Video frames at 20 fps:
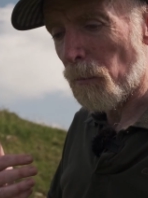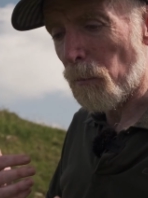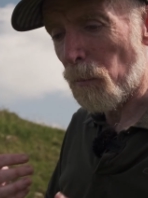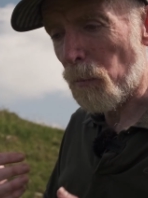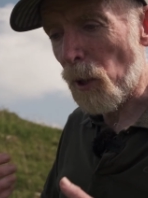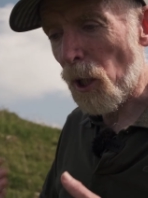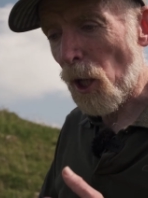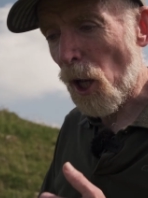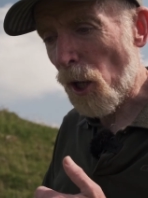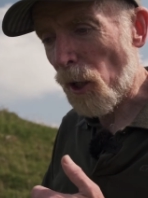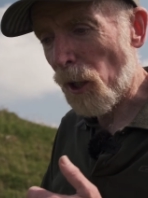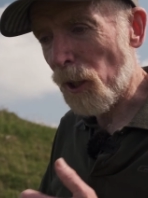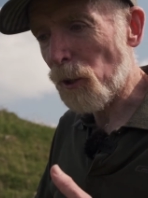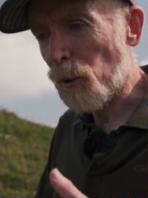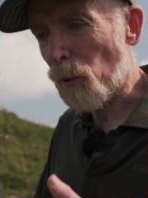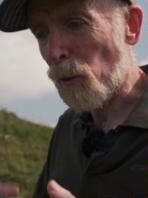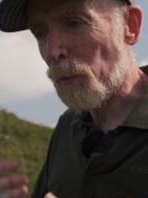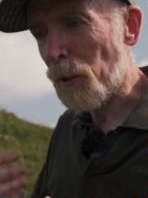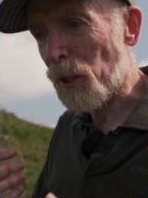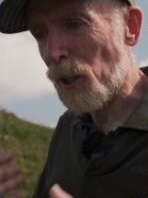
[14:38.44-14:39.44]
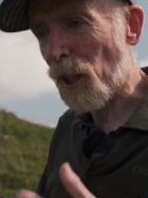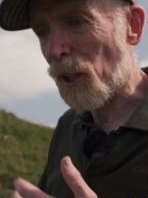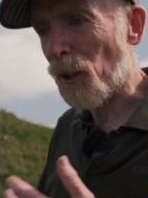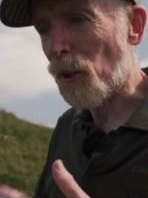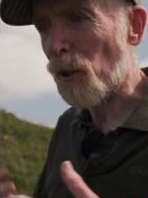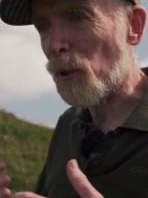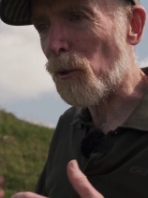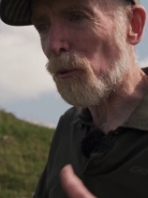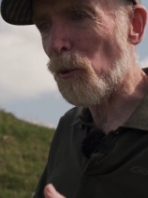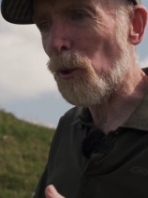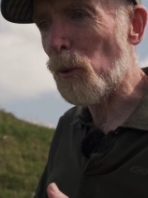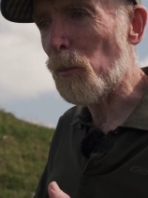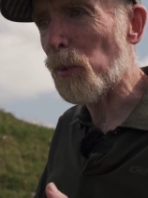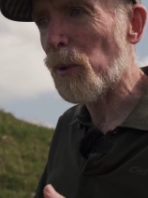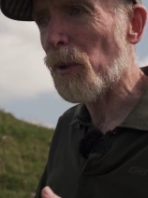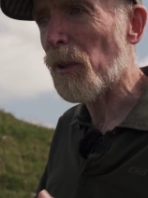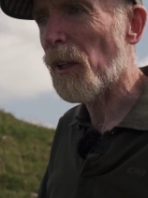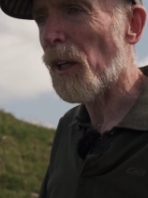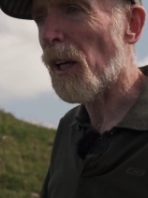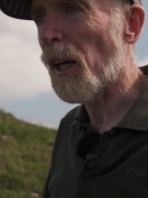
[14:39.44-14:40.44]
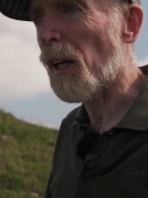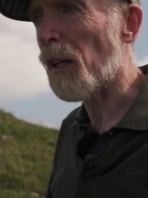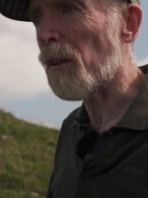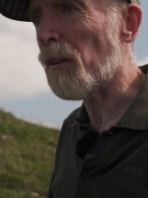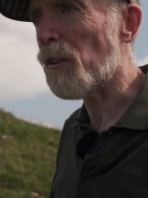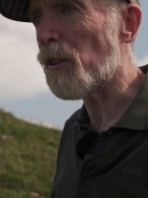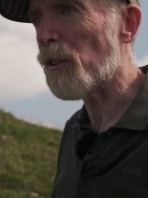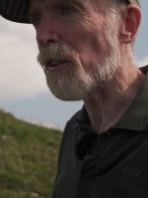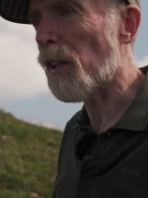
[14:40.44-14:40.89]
belonging to a particular group, and